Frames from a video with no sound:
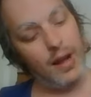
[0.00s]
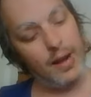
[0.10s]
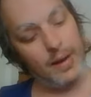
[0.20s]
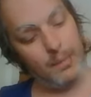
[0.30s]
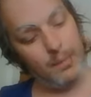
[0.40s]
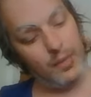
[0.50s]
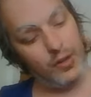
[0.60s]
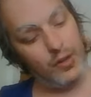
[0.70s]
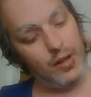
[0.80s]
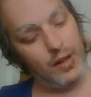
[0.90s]
the
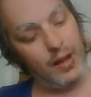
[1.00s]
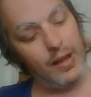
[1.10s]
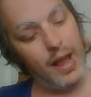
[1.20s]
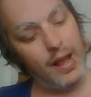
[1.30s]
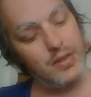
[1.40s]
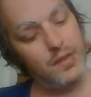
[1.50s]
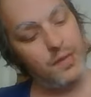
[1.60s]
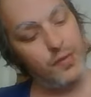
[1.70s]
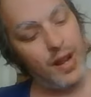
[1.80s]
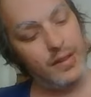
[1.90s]
ukulele has
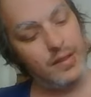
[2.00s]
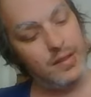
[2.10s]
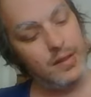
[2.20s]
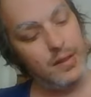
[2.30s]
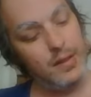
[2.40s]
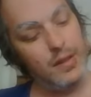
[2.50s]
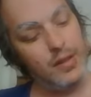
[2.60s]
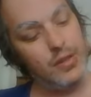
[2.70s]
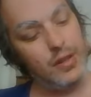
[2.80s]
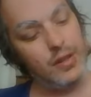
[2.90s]
frets.
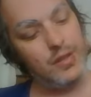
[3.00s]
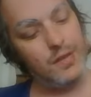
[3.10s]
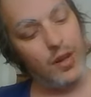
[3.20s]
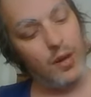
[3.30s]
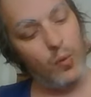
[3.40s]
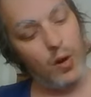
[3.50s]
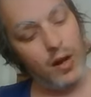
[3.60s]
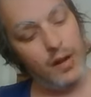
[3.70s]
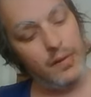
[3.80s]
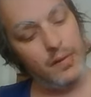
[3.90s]
So there's fret
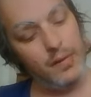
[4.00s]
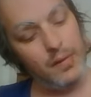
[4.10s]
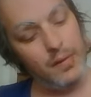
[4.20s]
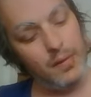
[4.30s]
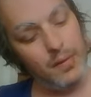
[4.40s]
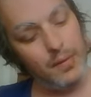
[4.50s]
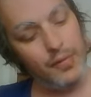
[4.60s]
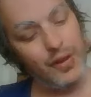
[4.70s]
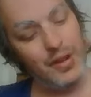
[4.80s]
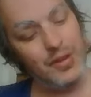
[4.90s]
1,
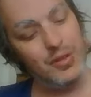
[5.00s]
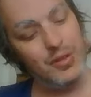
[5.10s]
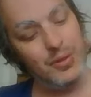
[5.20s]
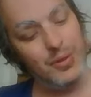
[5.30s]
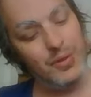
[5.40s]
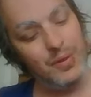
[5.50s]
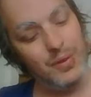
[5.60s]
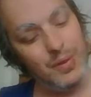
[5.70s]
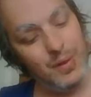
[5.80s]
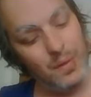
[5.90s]
fret 2,
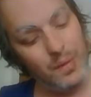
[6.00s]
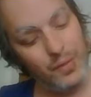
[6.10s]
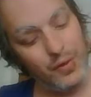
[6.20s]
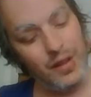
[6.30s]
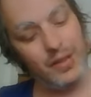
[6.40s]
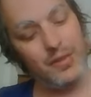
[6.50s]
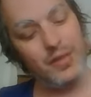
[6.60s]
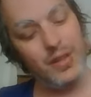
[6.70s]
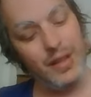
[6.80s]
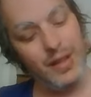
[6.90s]
fret
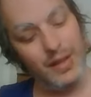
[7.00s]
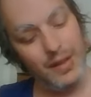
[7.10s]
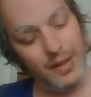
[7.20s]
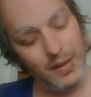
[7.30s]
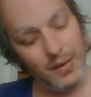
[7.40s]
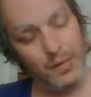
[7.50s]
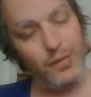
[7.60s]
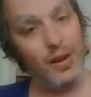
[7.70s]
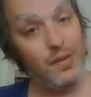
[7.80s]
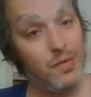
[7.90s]
3,
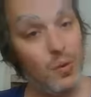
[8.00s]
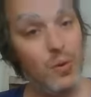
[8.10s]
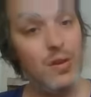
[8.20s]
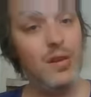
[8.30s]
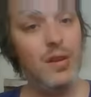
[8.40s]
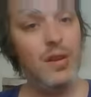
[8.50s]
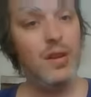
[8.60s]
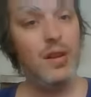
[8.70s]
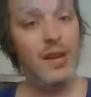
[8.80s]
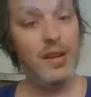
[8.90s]
fret 4,
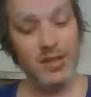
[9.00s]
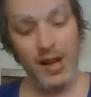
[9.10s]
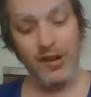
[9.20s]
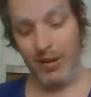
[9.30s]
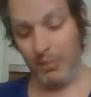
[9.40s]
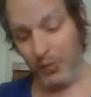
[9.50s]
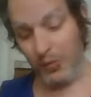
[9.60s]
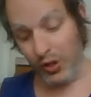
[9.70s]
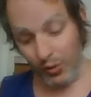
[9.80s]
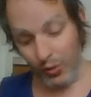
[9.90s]
etc.
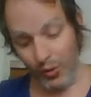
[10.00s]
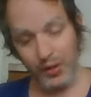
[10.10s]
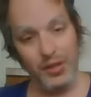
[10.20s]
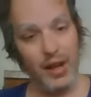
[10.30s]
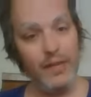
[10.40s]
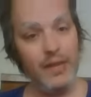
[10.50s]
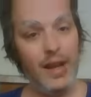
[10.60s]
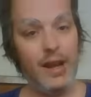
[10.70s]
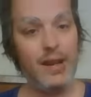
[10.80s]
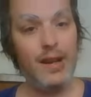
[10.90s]
On down the
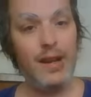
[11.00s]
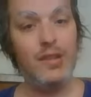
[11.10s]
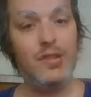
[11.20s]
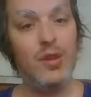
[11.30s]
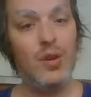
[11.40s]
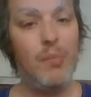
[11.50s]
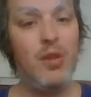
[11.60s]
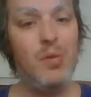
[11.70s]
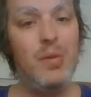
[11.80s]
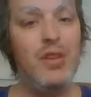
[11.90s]
neck. And so I'm
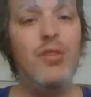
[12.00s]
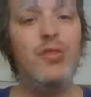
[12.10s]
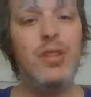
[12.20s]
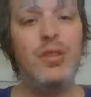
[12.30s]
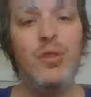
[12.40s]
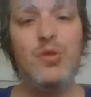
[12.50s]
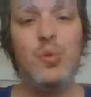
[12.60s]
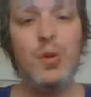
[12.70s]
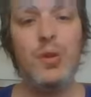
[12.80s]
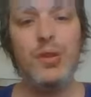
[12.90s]
going to be using those
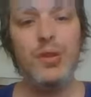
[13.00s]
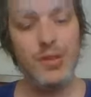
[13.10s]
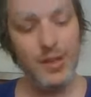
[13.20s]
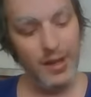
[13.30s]
words